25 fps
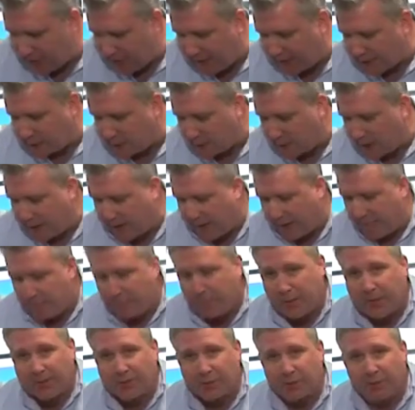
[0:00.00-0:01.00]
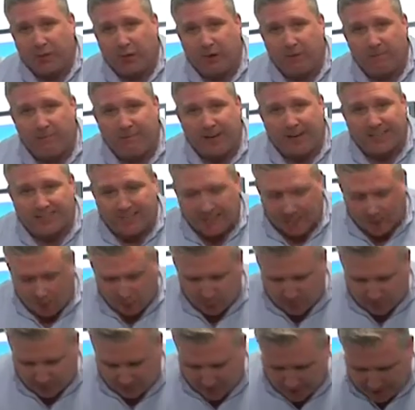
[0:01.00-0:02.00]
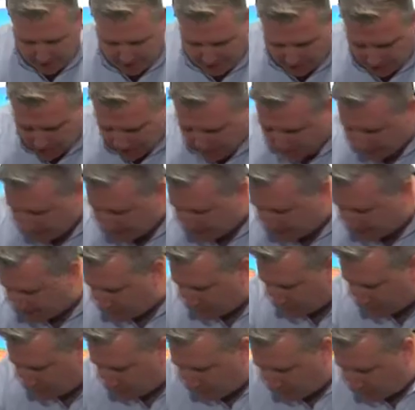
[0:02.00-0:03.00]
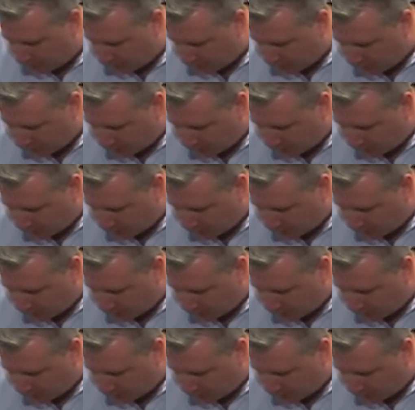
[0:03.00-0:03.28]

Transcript: As we know, fat equals flavour. So